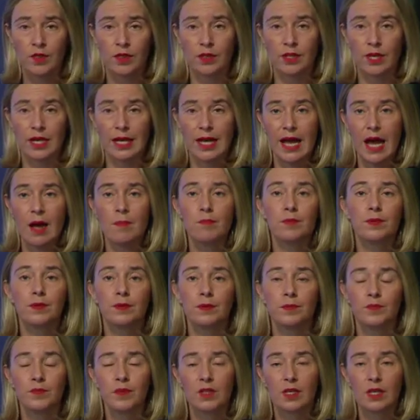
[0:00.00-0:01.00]
The gap
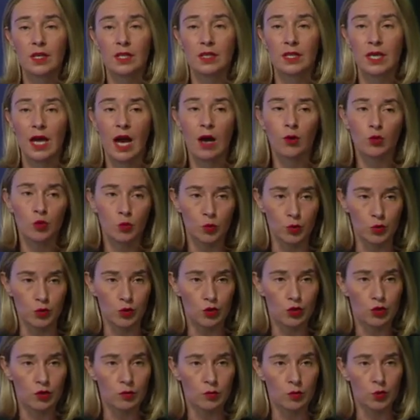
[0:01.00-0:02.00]
in the
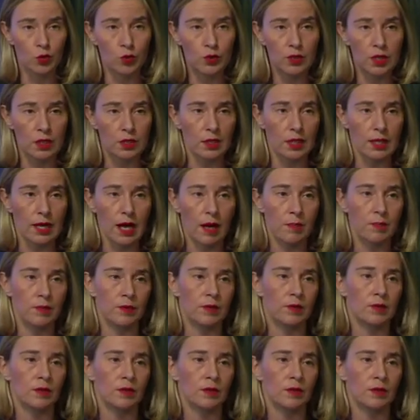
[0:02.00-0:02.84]
output, more than the gap